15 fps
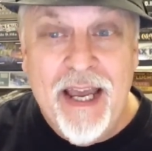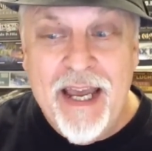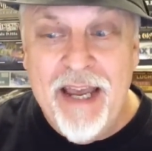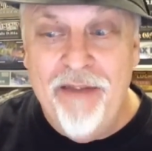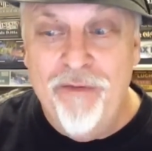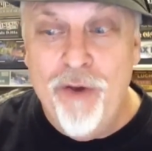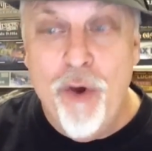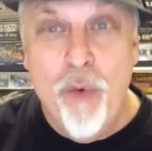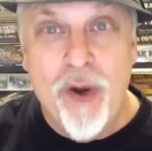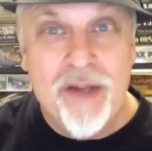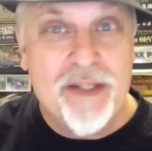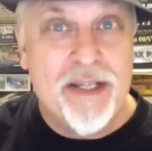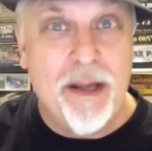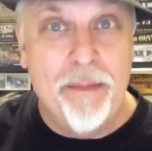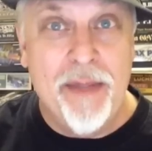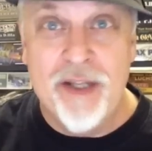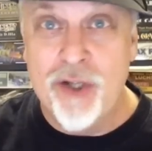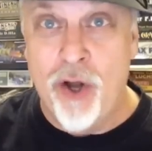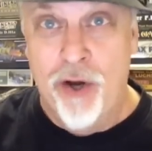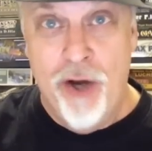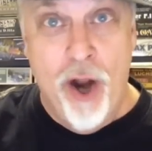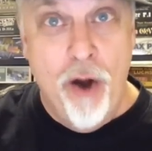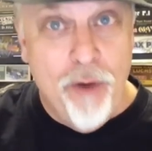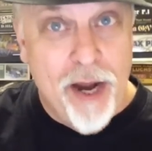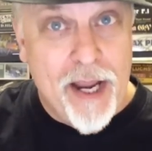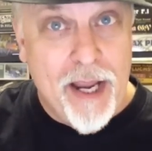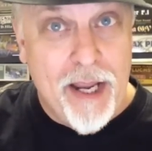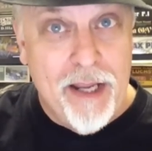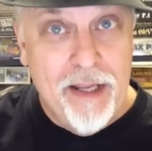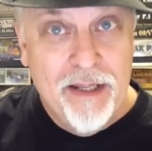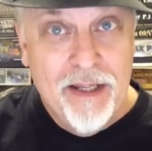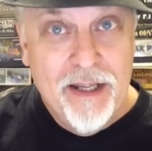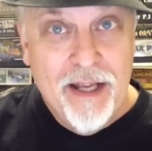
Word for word: If you want something that's got no rigging,